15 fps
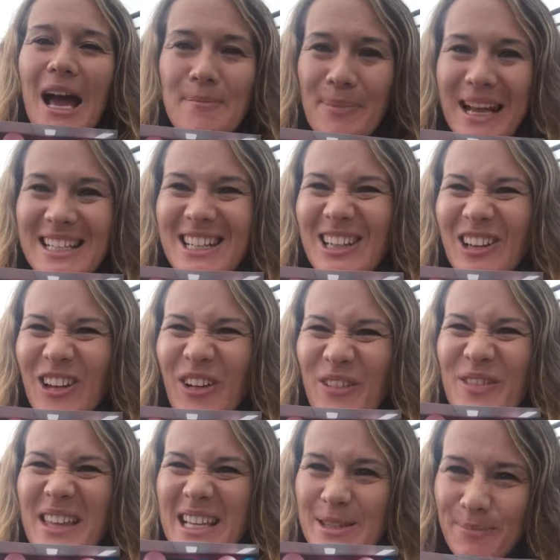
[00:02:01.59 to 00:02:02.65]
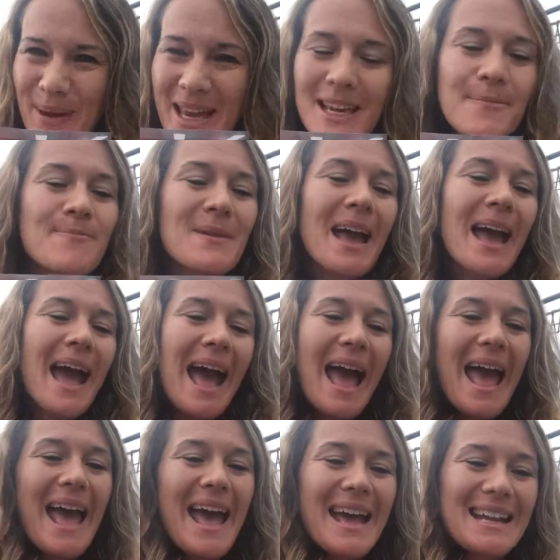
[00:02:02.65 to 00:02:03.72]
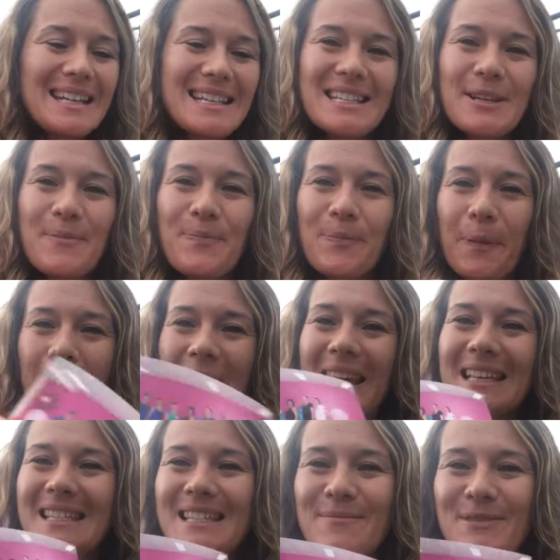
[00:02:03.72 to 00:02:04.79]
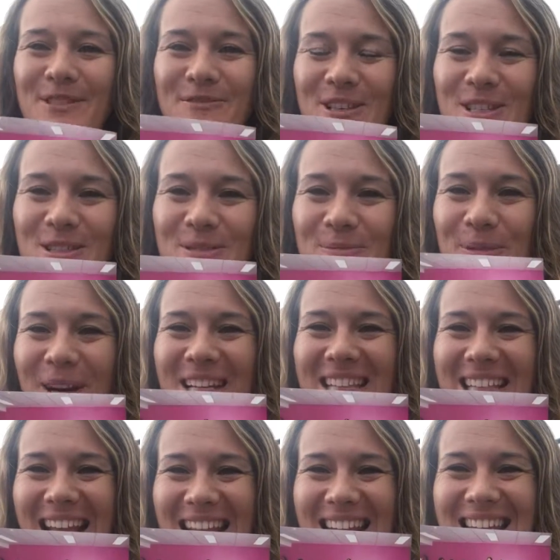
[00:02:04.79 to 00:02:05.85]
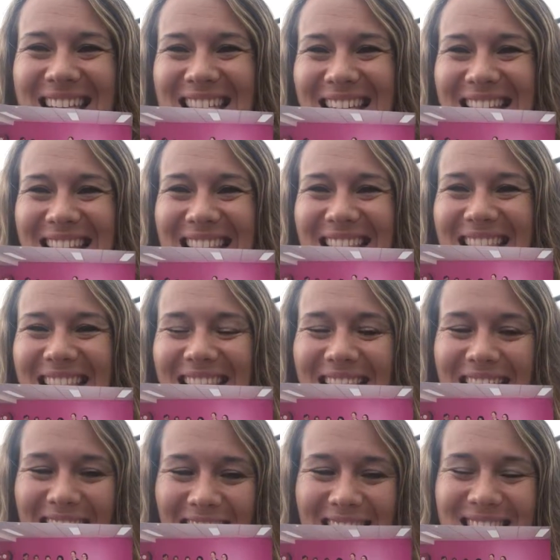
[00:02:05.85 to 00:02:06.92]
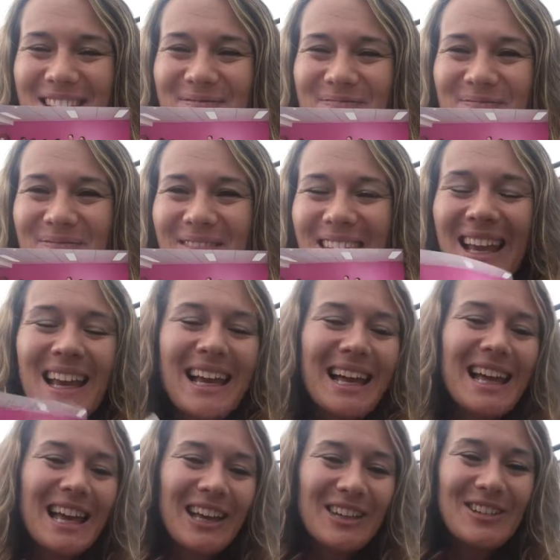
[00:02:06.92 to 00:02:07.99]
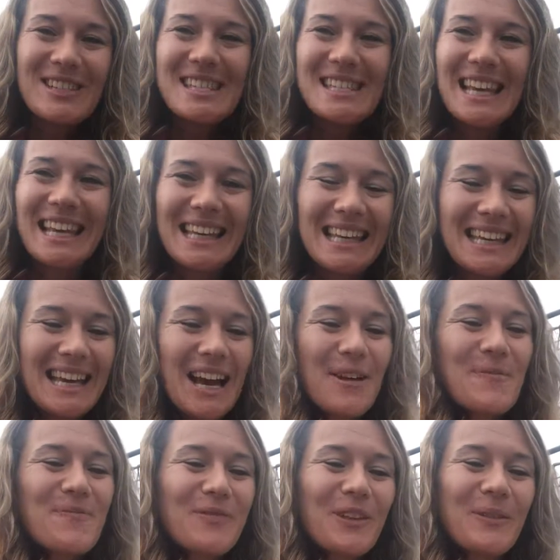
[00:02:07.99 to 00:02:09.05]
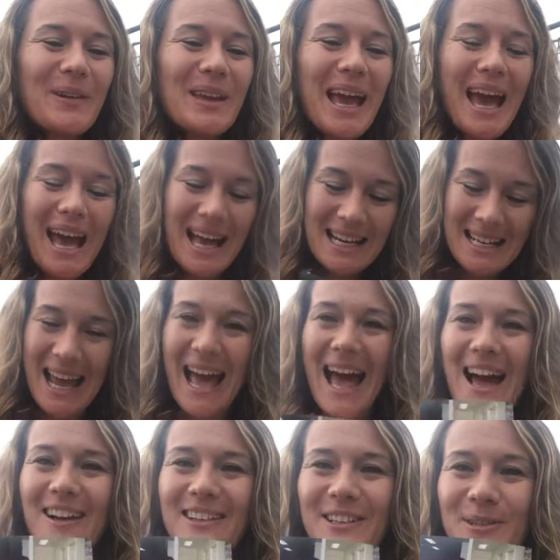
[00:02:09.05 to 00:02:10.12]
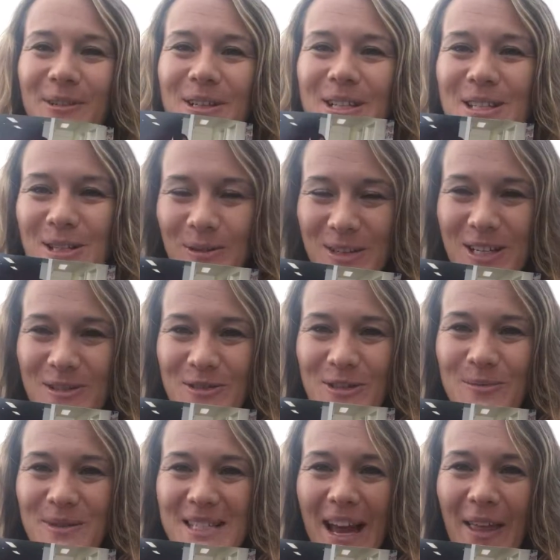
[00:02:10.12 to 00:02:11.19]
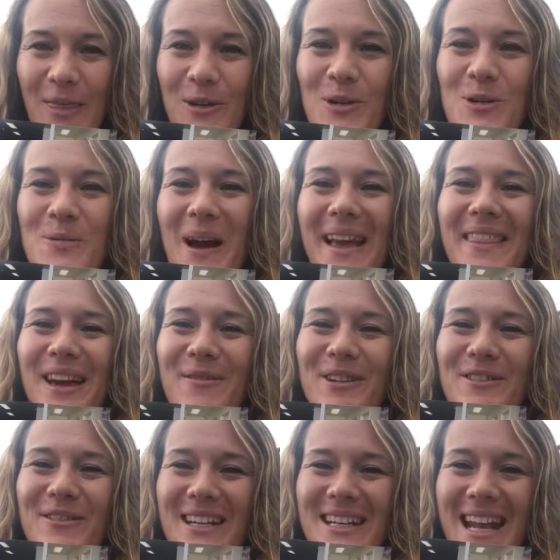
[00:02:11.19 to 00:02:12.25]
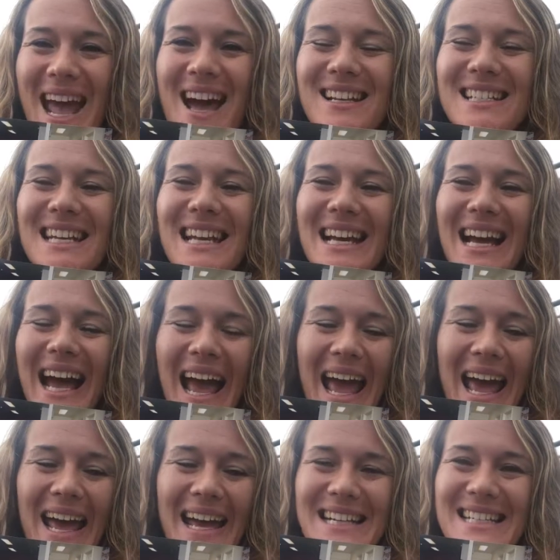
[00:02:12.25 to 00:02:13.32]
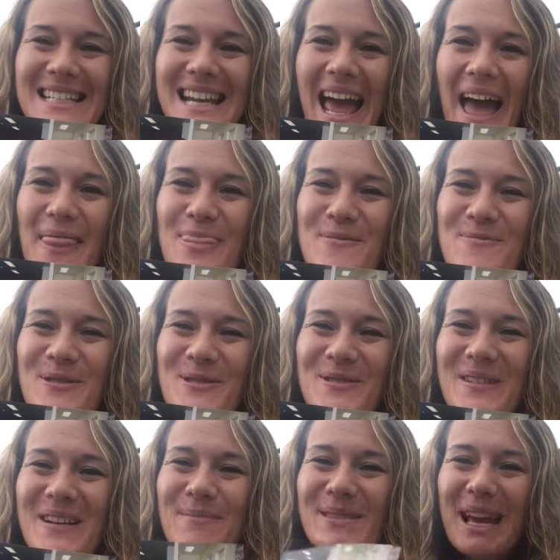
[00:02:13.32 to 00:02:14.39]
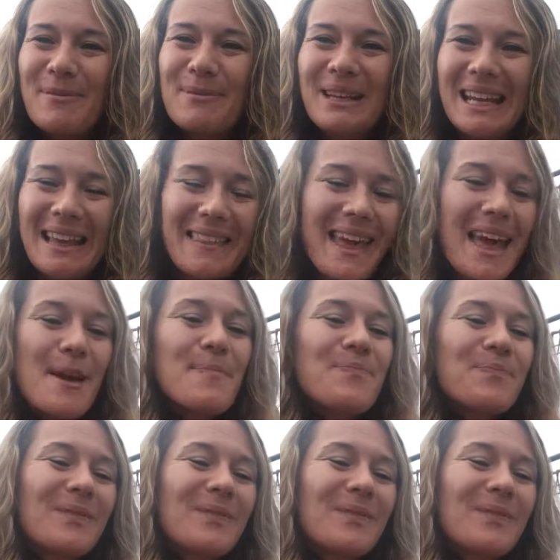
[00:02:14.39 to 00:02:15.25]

I painted a lot of things pink, and here's some of the first pregnant ladies in the class. You'll see here we had our little consulting rooms down the hallway that we'd fitted out and had the programs happening there,